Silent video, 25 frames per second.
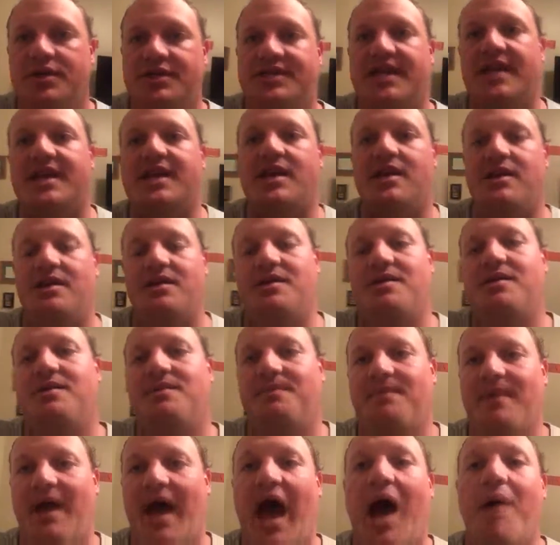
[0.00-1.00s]
did
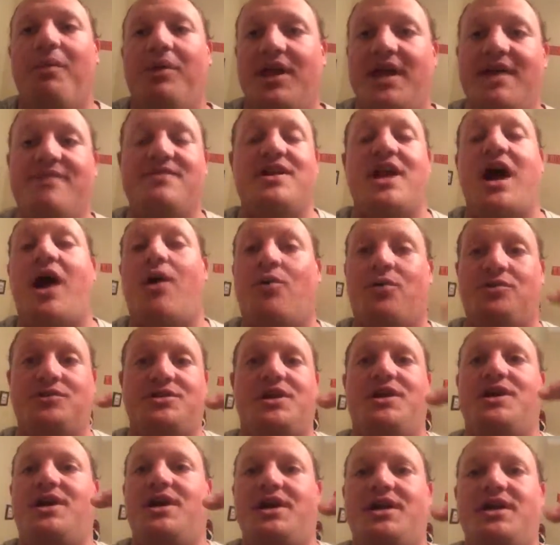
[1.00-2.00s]
not want
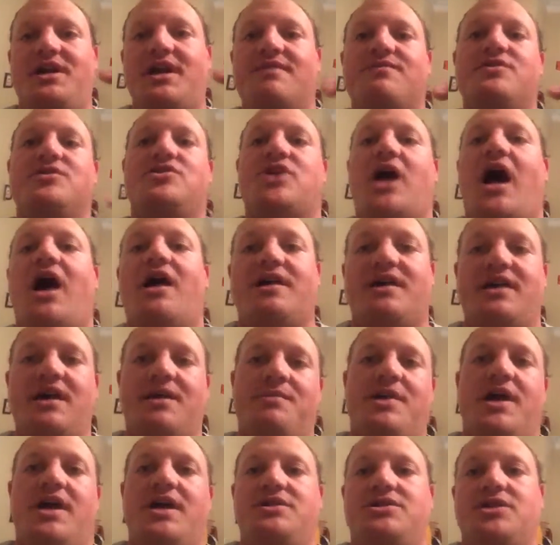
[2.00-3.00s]
to give the trial to
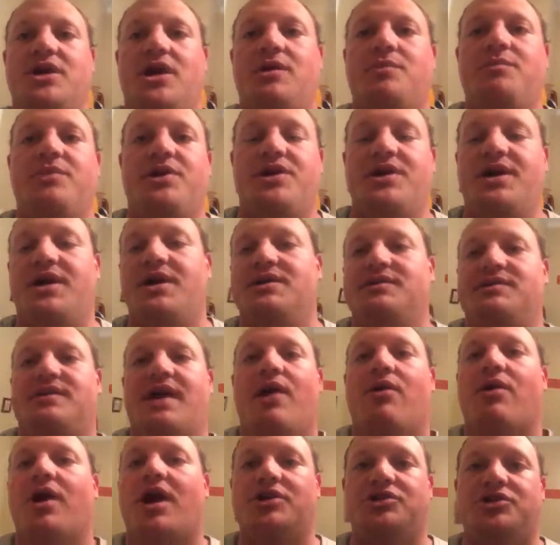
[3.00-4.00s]
Kim Dae-jung because
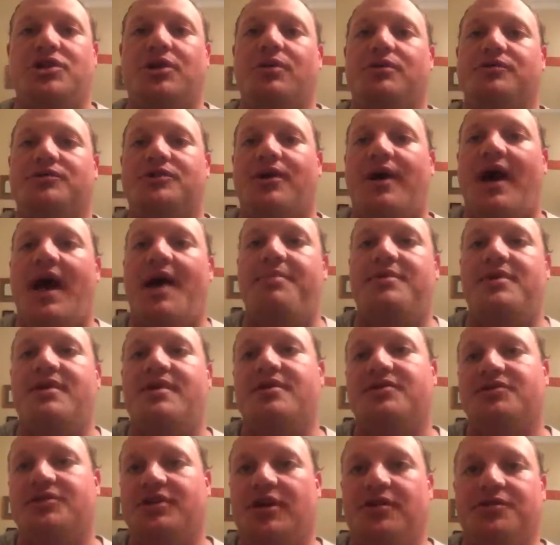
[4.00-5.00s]
they were not sure what was going to happen to
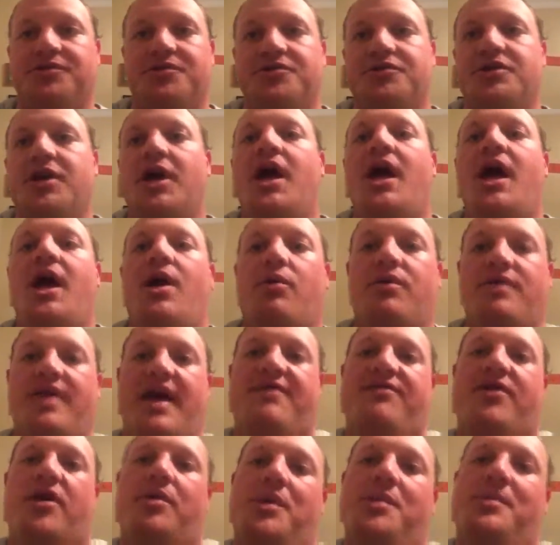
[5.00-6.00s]
their soldiers when
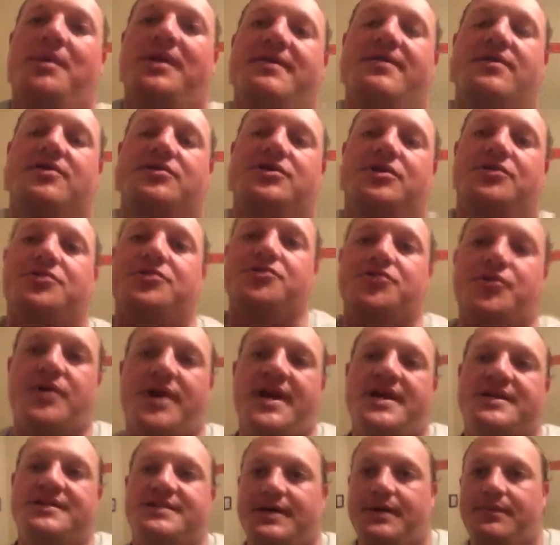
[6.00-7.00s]
they firmly believed their soldiers were
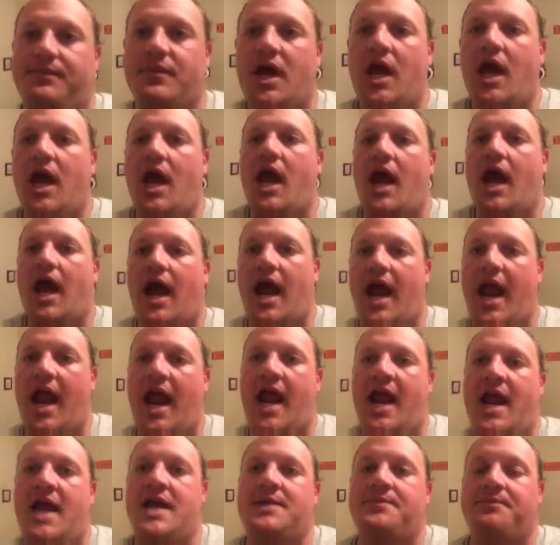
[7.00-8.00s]
innocent.
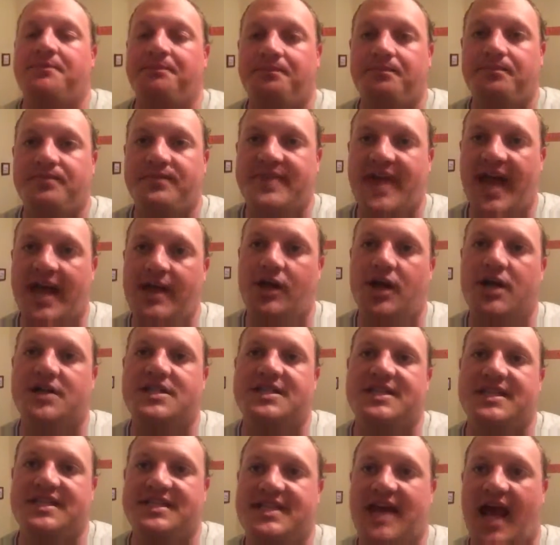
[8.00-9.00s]
And they
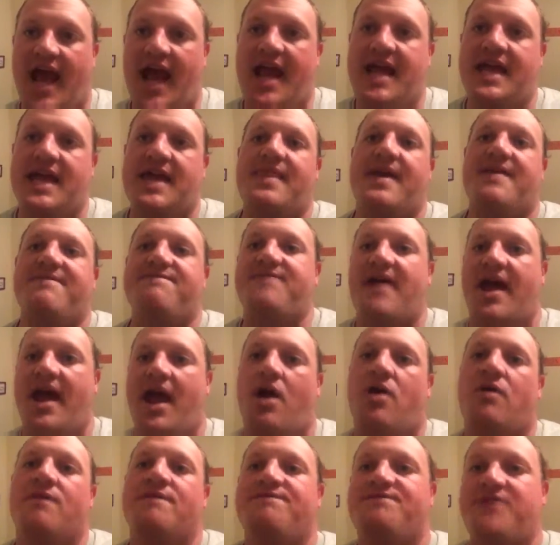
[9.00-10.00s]
looked at the tank and they
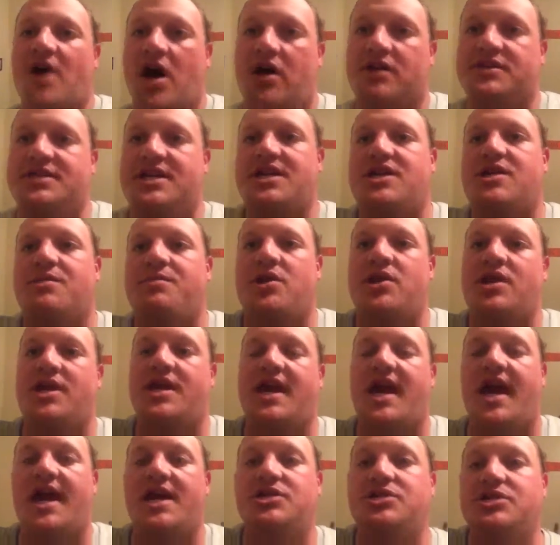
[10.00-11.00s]
found faulty
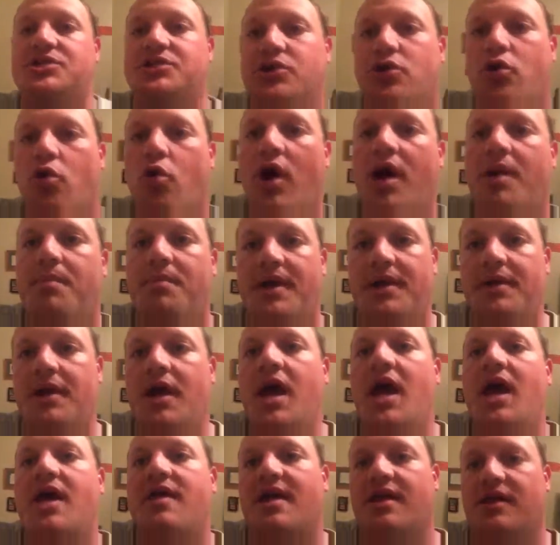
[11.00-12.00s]
communications equipment.
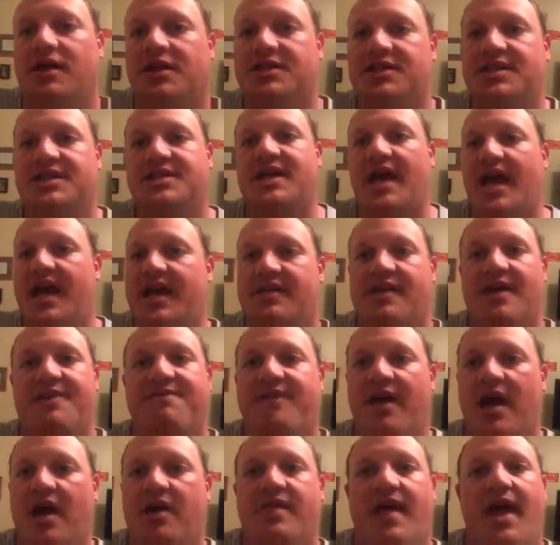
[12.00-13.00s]
They looked at the tank and they
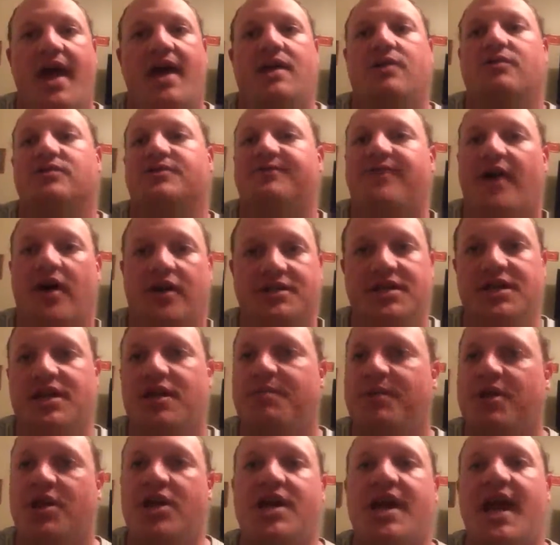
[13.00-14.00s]
found that. It was faulty
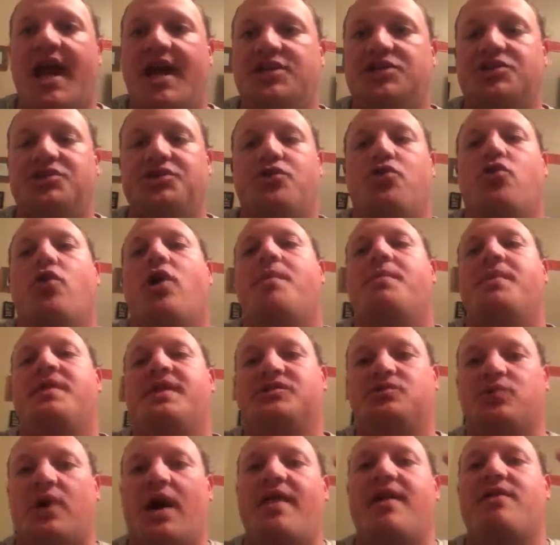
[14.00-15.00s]
communications equipment.
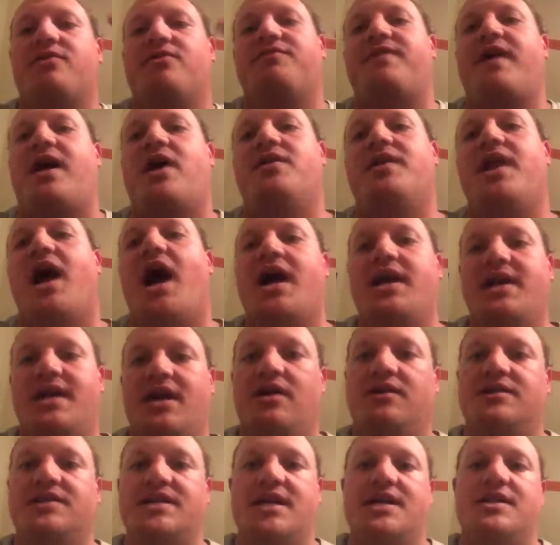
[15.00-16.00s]
That's why they were found not
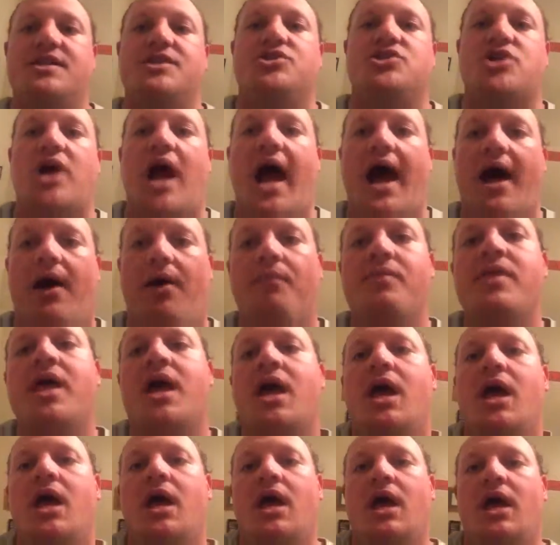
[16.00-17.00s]
guilty in the trial.
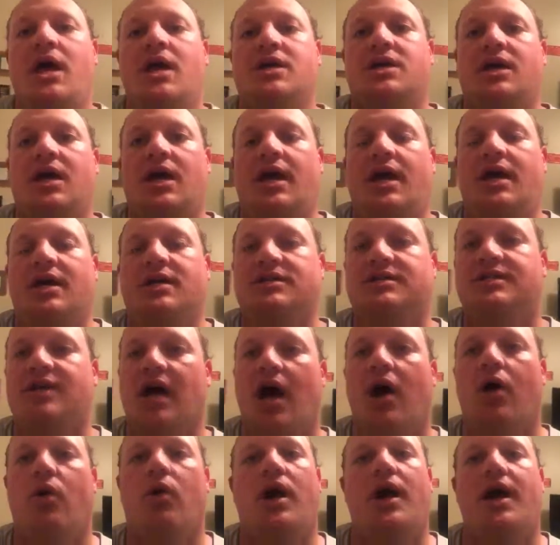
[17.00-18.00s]

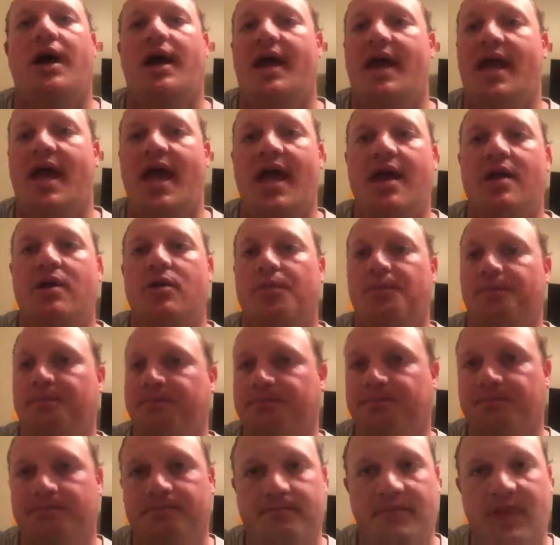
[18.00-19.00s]
So it
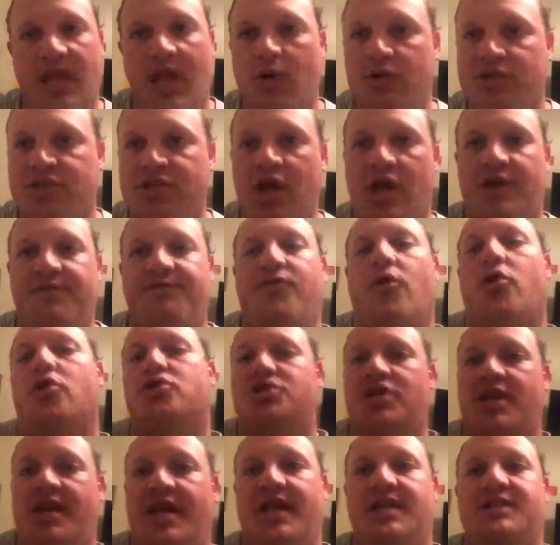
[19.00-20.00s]
was an
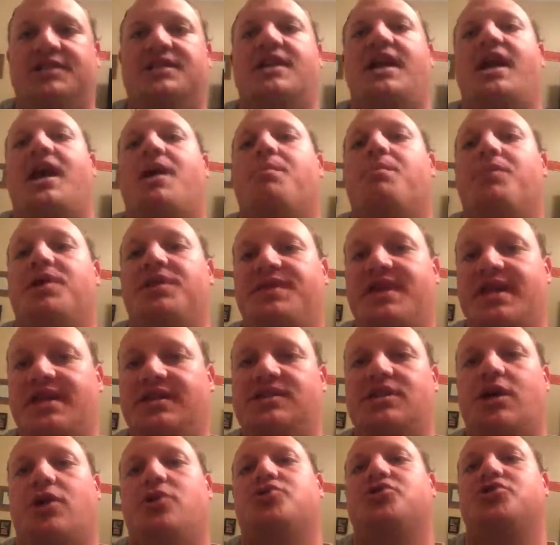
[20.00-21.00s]
unfortunate incident, but
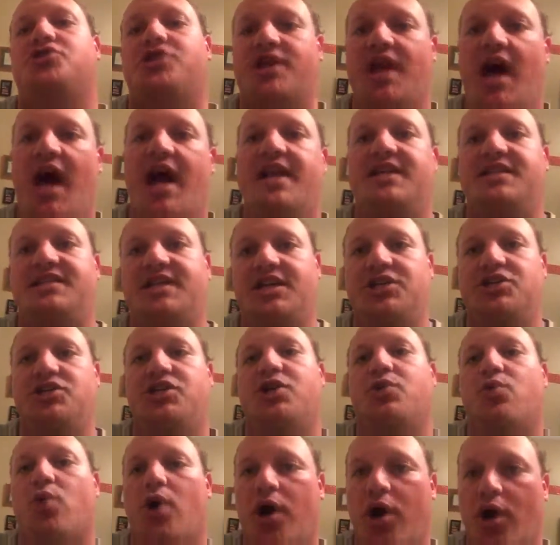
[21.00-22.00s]
these soldiers did not
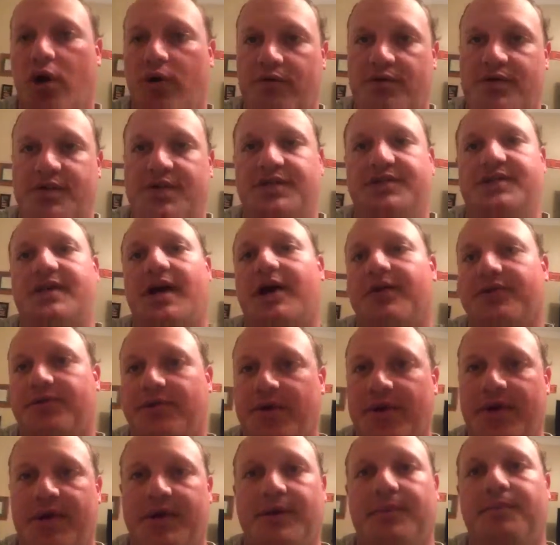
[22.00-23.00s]
intentionally run over these South
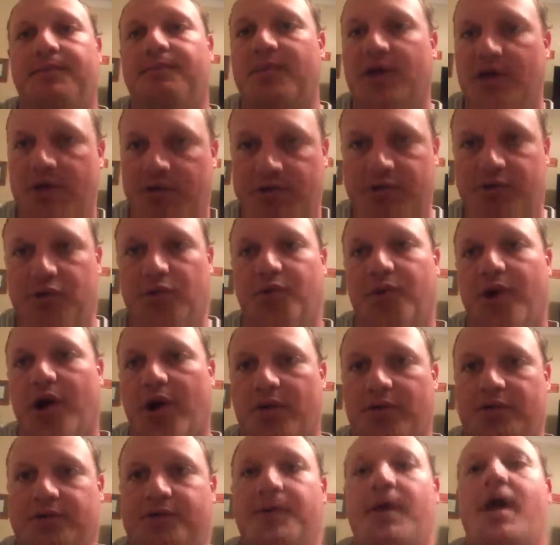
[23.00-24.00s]
Korean middle school
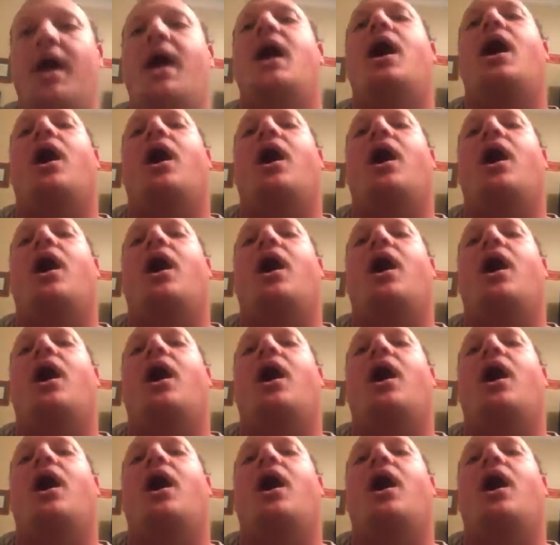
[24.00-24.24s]
girls.